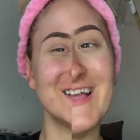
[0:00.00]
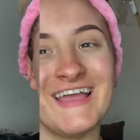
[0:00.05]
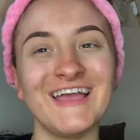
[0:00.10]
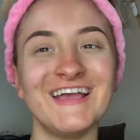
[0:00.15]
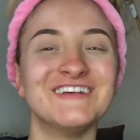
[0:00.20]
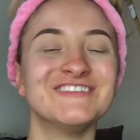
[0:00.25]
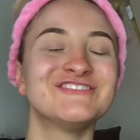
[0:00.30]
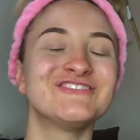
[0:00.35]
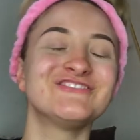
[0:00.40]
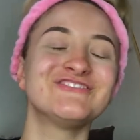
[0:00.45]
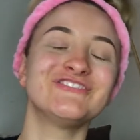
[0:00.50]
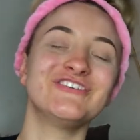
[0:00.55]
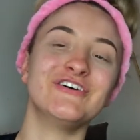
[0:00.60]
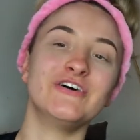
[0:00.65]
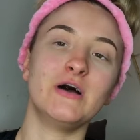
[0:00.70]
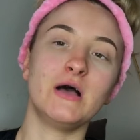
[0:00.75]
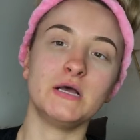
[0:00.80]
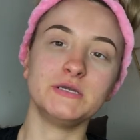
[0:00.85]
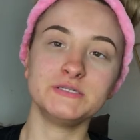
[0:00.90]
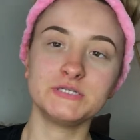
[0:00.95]
Okay,
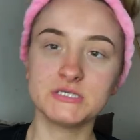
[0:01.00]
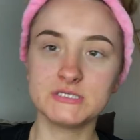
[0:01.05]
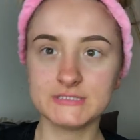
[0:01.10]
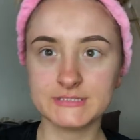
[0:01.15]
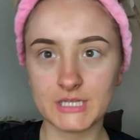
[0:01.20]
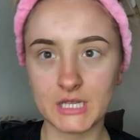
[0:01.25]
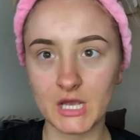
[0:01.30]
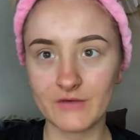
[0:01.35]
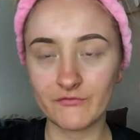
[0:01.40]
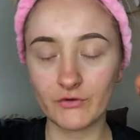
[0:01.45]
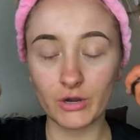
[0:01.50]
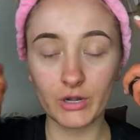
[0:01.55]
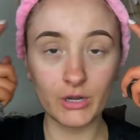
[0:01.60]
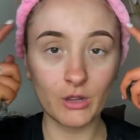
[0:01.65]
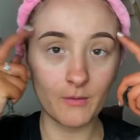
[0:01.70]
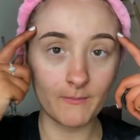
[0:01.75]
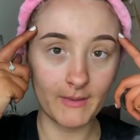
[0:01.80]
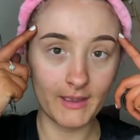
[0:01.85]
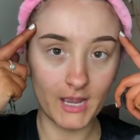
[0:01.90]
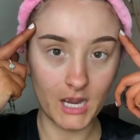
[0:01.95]
so as you can see, I've already
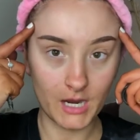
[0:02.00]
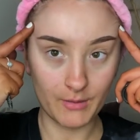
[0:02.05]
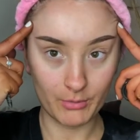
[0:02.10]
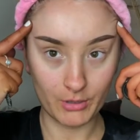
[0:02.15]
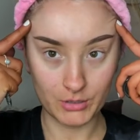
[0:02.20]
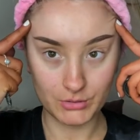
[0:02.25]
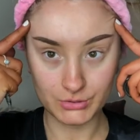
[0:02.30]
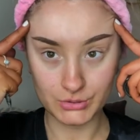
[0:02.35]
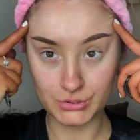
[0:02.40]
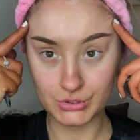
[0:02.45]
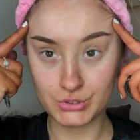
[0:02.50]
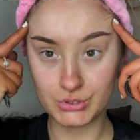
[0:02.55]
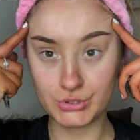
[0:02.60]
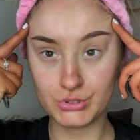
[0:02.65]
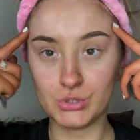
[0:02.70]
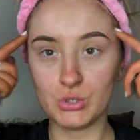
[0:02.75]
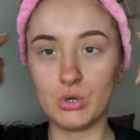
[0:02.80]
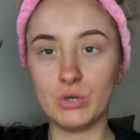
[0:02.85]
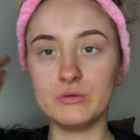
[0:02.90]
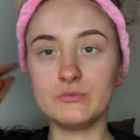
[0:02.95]
got my eyebrows
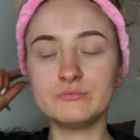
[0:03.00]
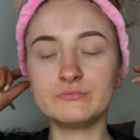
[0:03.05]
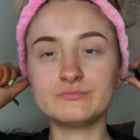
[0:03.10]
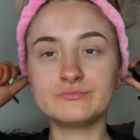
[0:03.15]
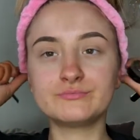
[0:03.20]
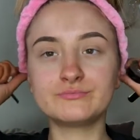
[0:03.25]
done.